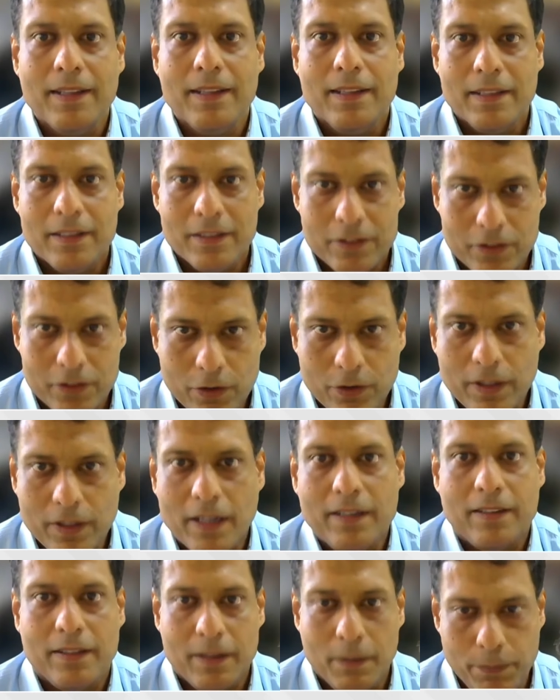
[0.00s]
so that
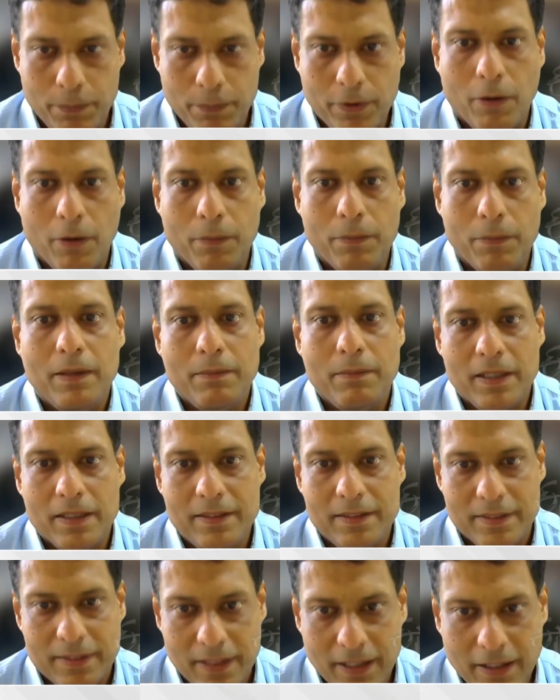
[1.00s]
the problem
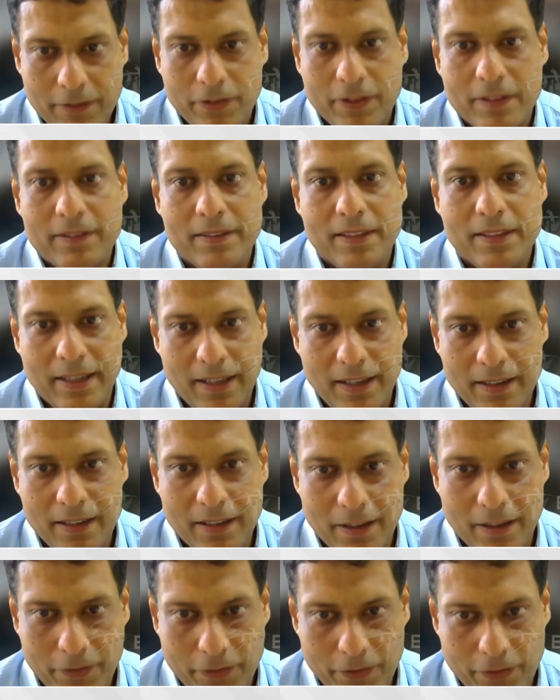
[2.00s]
itself is getting
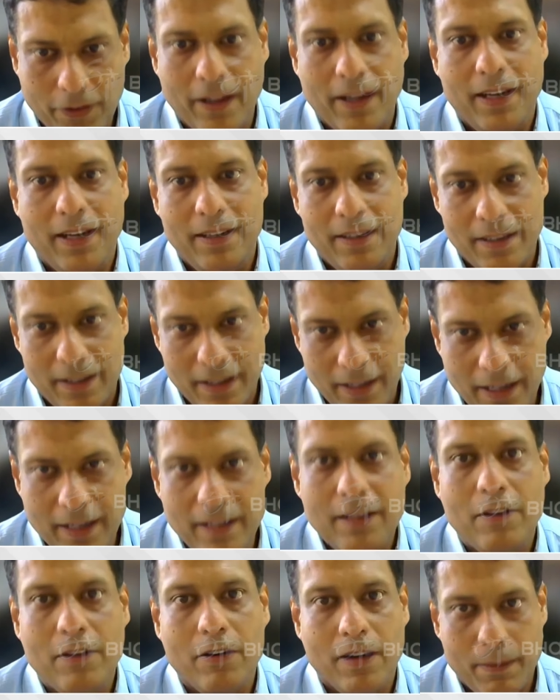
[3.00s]
defined in
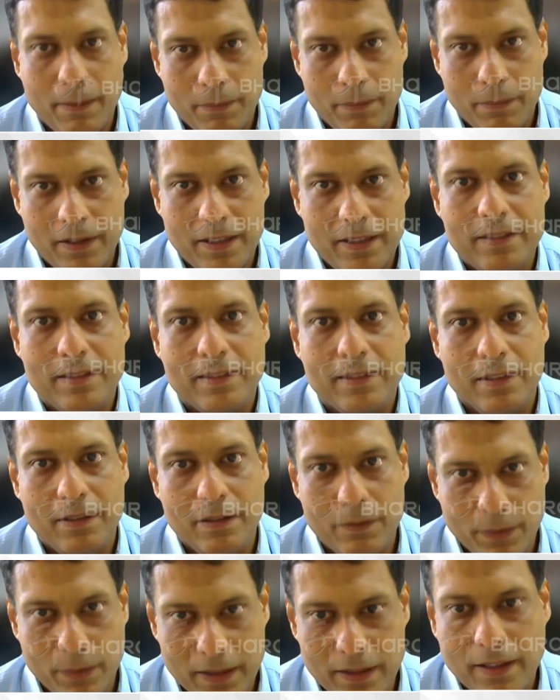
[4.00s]
collaboration
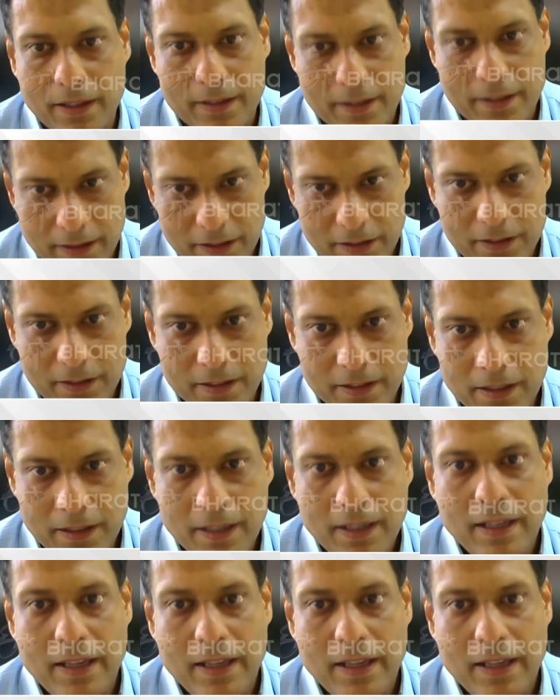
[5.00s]
with the clinician,